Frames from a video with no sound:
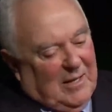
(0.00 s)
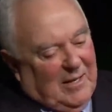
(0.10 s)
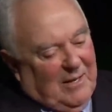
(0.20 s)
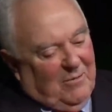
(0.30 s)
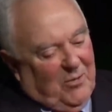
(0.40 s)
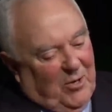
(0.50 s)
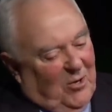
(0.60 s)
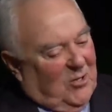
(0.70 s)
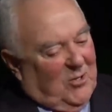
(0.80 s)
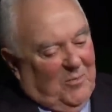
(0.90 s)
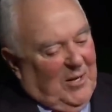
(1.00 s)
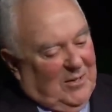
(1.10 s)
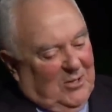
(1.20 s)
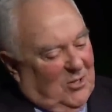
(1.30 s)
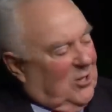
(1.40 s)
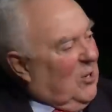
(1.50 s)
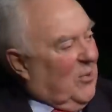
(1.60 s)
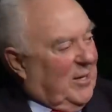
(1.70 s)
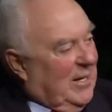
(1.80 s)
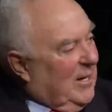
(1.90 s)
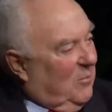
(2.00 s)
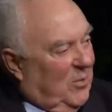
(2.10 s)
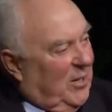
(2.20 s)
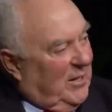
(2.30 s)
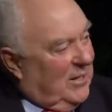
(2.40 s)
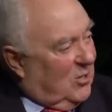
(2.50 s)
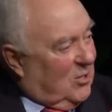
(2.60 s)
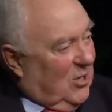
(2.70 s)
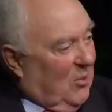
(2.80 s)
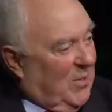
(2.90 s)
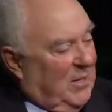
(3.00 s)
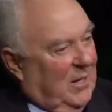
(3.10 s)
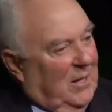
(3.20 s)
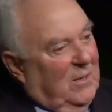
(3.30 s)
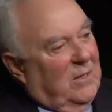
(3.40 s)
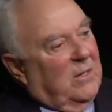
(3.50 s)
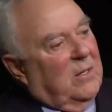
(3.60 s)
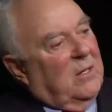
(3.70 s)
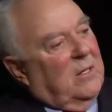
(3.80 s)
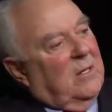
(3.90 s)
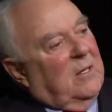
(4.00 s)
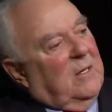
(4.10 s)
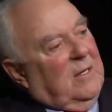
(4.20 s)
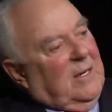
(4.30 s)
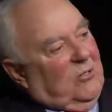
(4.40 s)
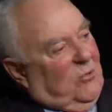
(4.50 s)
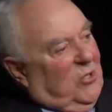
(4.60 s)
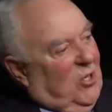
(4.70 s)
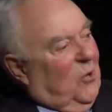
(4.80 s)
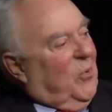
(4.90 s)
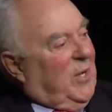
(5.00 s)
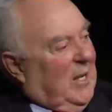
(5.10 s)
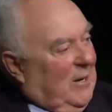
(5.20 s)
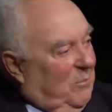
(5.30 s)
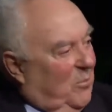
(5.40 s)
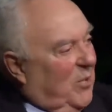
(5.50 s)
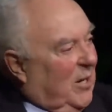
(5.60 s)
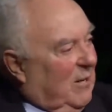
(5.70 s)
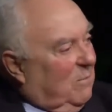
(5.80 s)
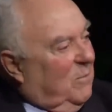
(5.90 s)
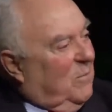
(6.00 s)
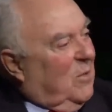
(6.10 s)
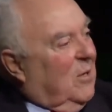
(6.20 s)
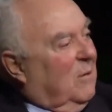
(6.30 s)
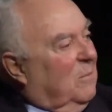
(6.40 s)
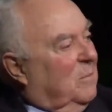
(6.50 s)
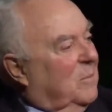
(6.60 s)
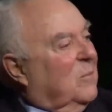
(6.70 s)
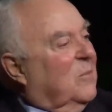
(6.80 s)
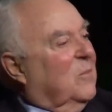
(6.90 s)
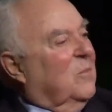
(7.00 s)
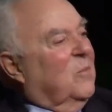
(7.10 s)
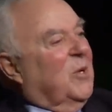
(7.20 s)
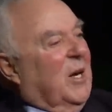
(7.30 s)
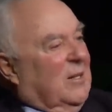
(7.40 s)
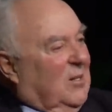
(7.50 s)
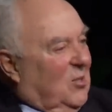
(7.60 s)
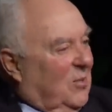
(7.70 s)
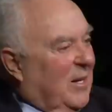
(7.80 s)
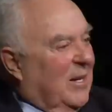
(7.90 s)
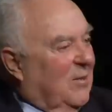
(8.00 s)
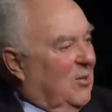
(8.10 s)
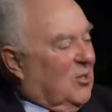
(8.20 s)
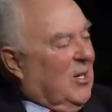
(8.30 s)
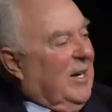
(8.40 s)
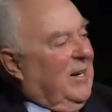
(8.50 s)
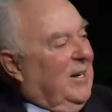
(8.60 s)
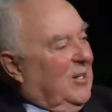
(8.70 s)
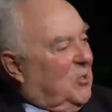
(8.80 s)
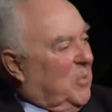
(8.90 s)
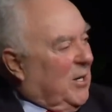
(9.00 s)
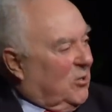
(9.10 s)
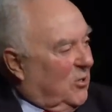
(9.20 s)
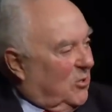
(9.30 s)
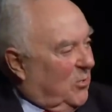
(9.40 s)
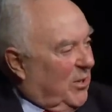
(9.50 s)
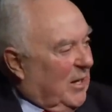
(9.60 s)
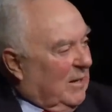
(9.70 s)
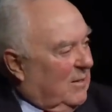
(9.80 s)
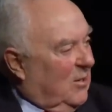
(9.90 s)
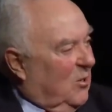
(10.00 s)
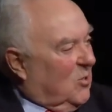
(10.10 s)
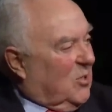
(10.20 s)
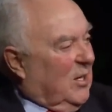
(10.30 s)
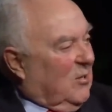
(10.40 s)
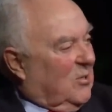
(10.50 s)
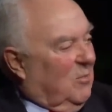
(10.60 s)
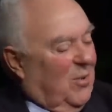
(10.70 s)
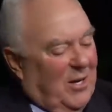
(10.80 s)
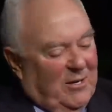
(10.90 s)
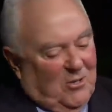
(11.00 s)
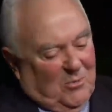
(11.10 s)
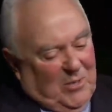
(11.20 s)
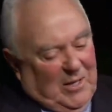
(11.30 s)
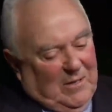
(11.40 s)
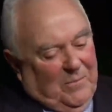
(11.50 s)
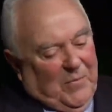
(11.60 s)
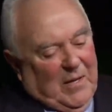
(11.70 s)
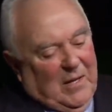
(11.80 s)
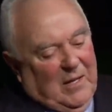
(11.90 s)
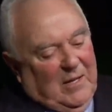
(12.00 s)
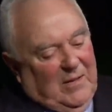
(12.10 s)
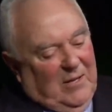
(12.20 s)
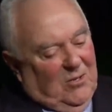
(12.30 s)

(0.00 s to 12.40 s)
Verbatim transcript: and we urged him not to slow it down, but he did slow it down. As a result, we got a we got a, a we got the end of the Saturday night specials. We got the no sales to minors. We got the